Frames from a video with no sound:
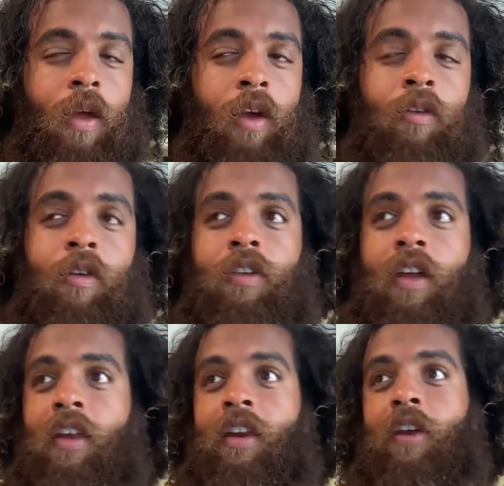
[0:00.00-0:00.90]
I don't know.
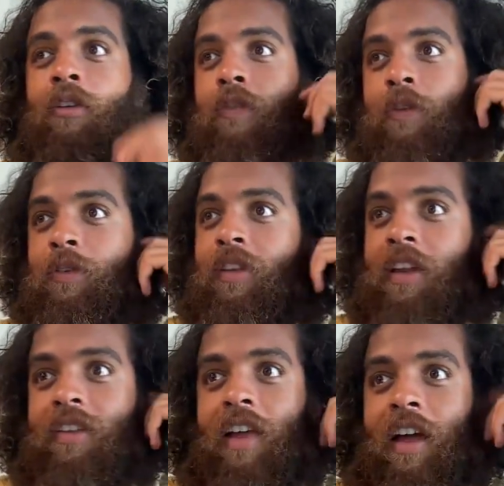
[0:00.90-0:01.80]
I, don't know if it was like
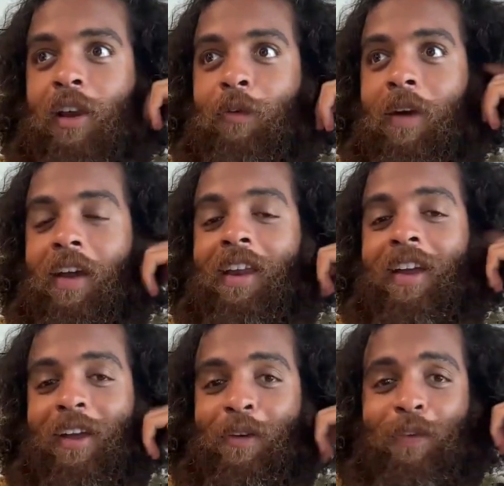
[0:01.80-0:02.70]
exactly right.
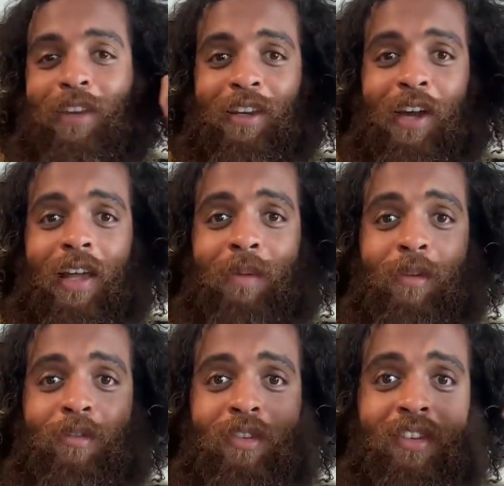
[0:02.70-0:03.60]
Like it was like
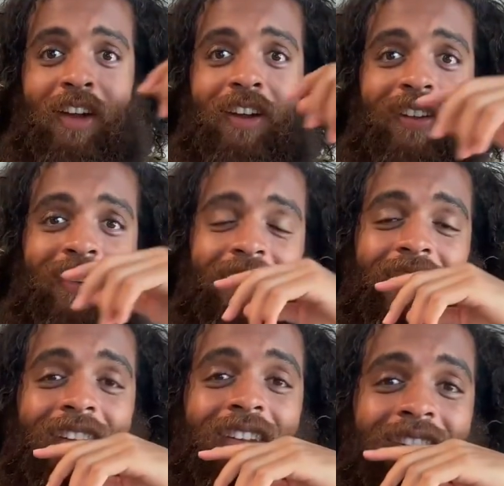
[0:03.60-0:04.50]
documentary style.
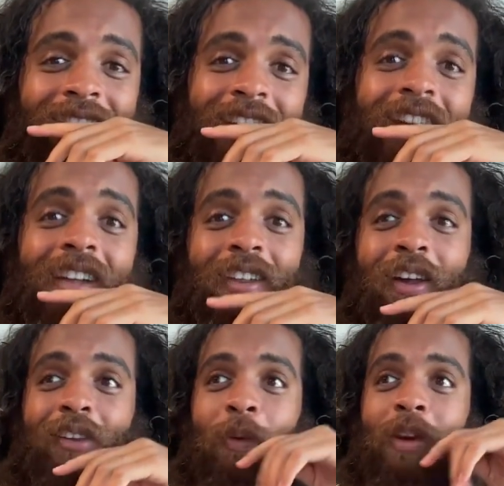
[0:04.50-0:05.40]

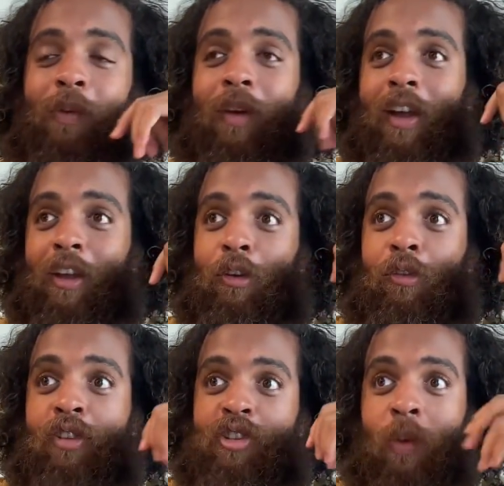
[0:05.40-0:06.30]
so the Wendy, because her
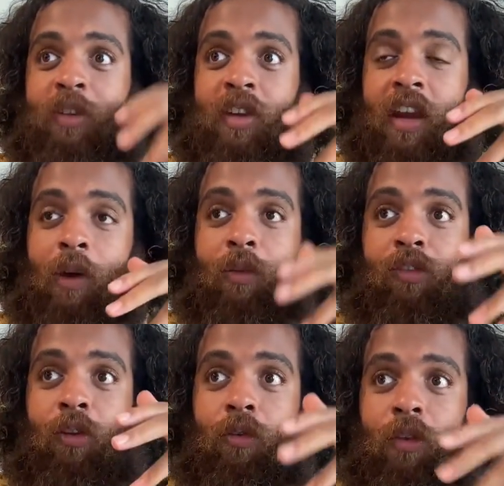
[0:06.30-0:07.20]
situation now is
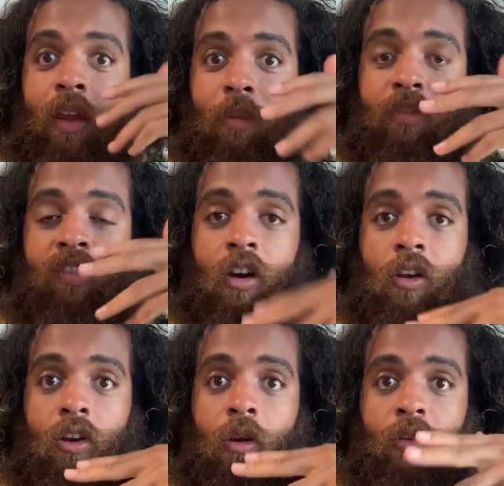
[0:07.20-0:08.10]
so like
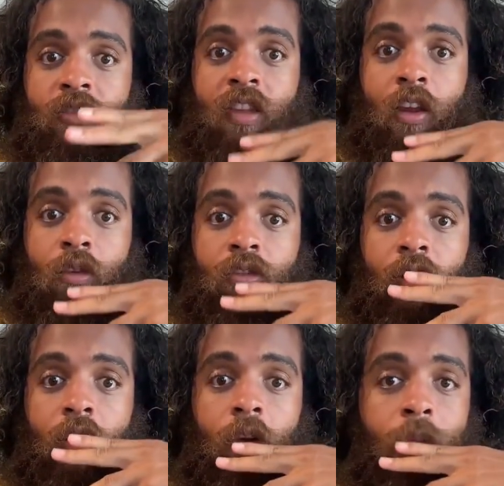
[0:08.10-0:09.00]
bizarre. You know, she like
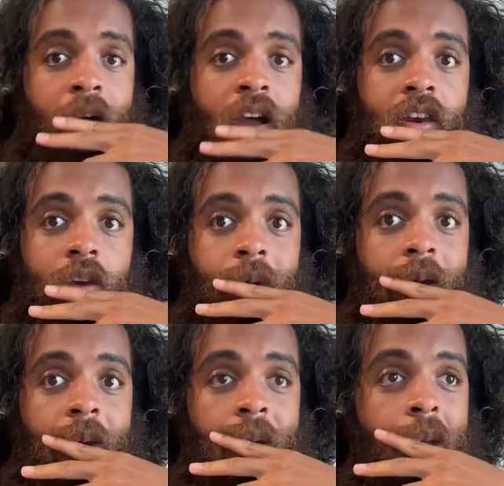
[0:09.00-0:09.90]
losing her mind in a
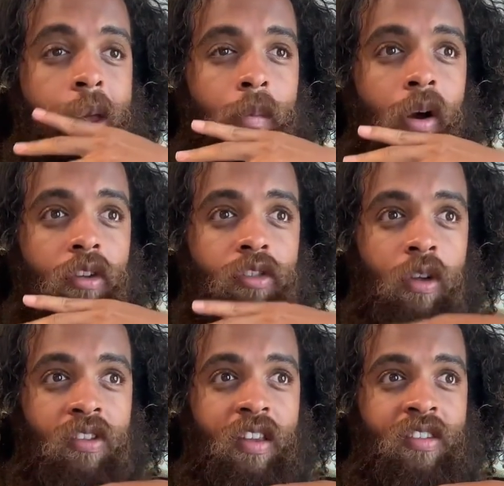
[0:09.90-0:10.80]
way. But also,
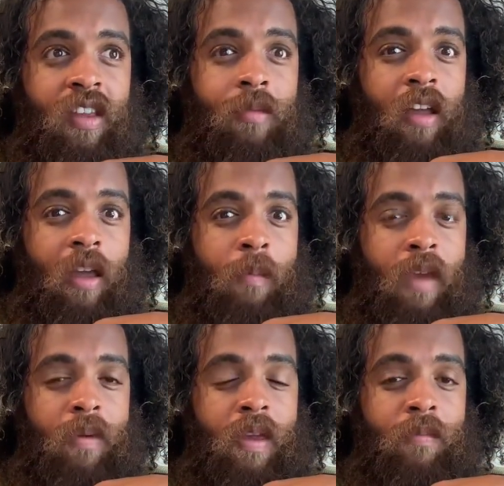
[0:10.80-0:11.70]
it seems like it
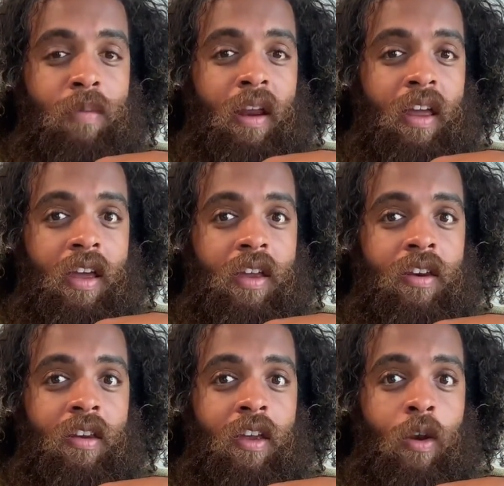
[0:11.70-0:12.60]
may be
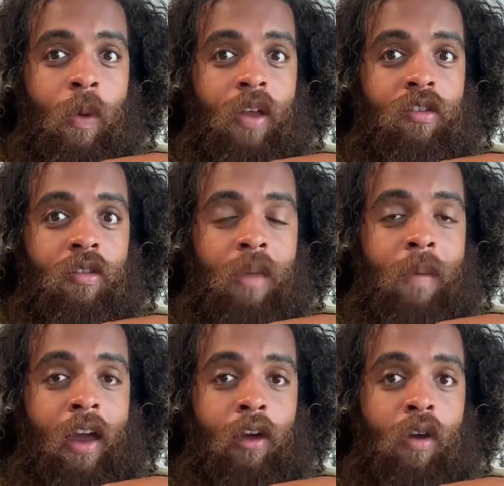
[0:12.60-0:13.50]
planned in a way to get
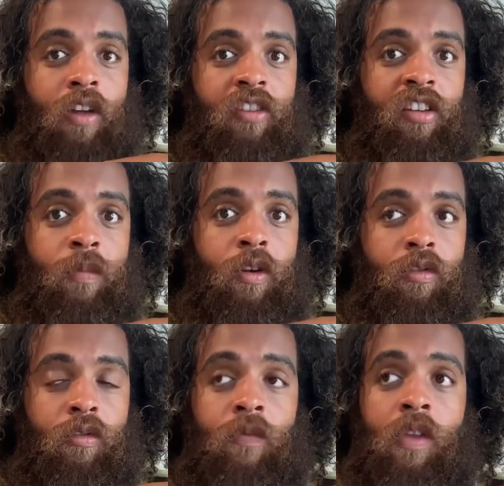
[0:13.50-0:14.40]
back at her ex-husband
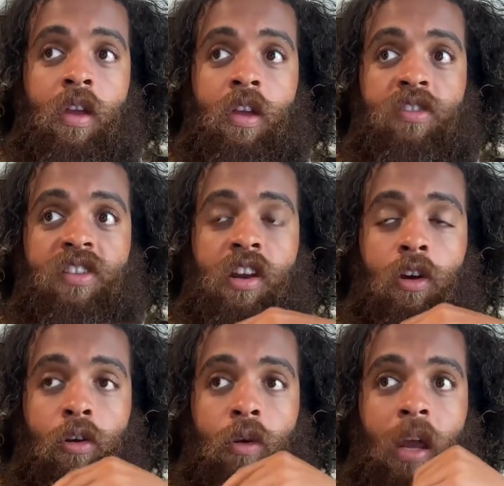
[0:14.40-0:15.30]
who cheated
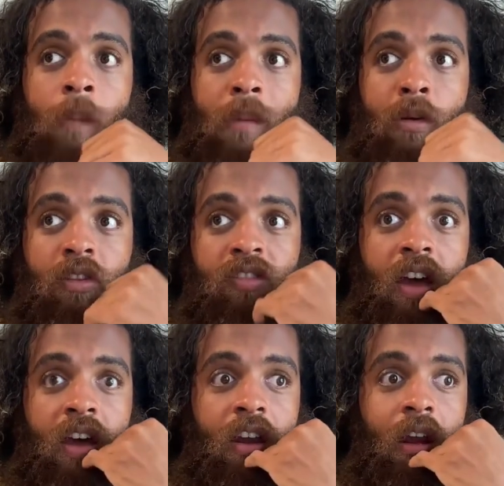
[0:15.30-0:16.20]
on her, had a baby on the
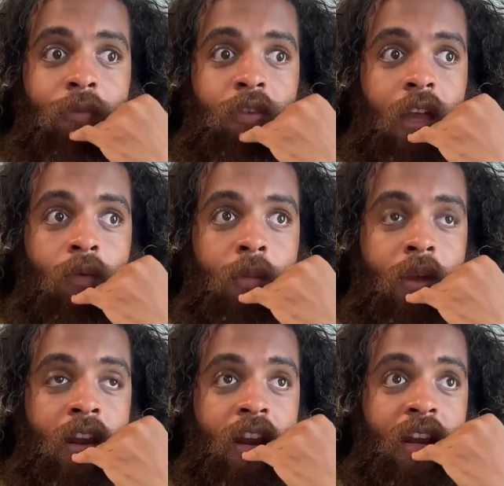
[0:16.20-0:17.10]
side, and left with that
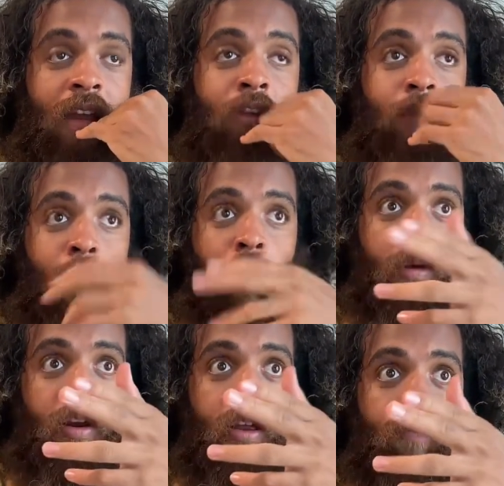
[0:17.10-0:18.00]
woman, and then lived off of her
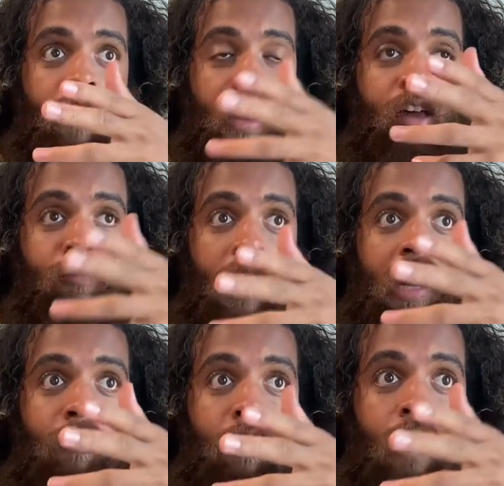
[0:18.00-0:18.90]
money and asked for
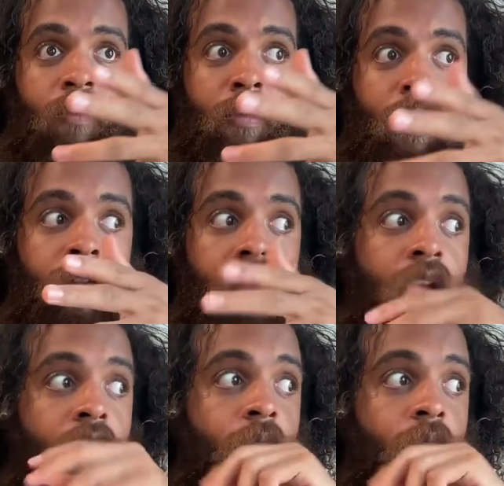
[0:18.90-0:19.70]
alimony every month